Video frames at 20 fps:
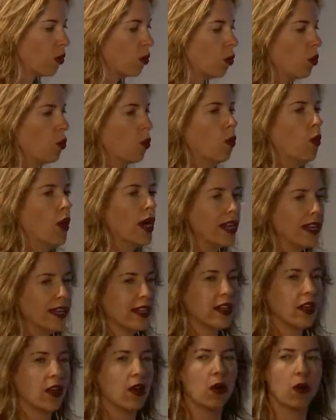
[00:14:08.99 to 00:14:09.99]
what,
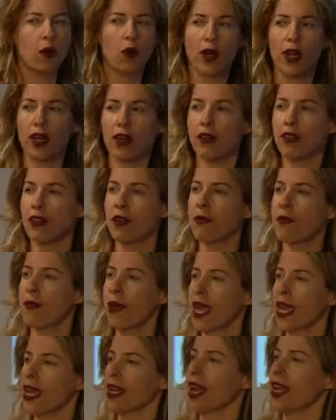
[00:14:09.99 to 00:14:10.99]
what are the
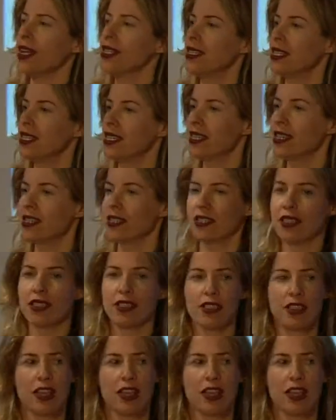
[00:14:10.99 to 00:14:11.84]
main ideas